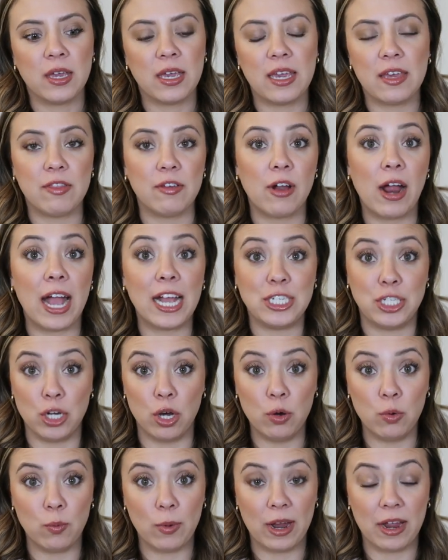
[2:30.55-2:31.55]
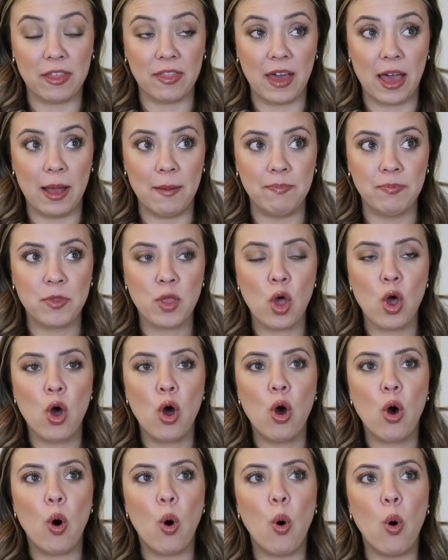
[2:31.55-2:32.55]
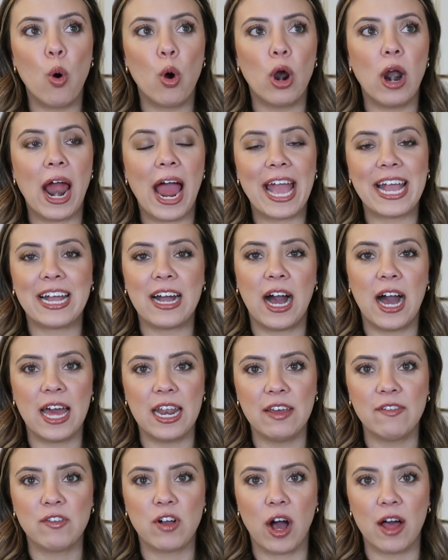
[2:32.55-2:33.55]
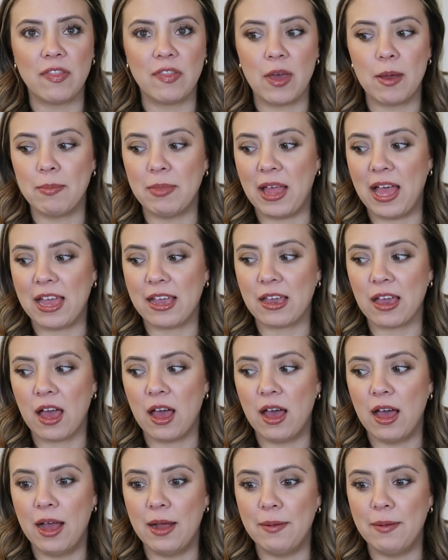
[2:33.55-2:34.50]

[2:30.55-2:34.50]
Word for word: either I don't wear them or I kind of got them like